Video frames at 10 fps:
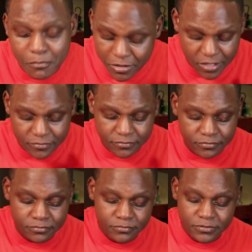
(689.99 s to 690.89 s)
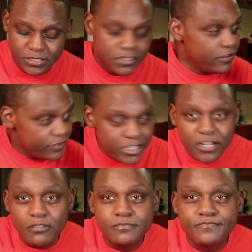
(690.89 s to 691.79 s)
But it's her
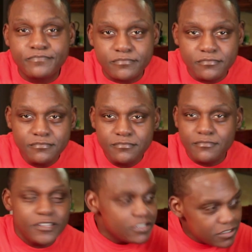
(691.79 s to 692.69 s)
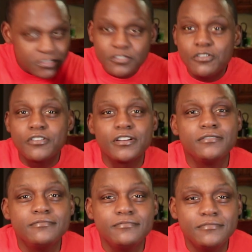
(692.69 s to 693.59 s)
video, her story.
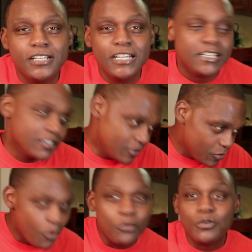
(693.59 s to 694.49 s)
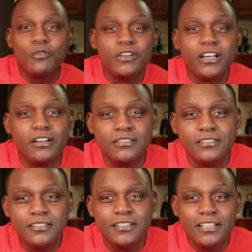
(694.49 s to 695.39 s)
Go on over there.
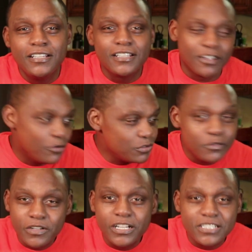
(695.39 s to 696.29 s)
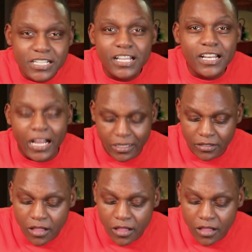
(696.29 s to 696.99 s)
Go on over there and check it out.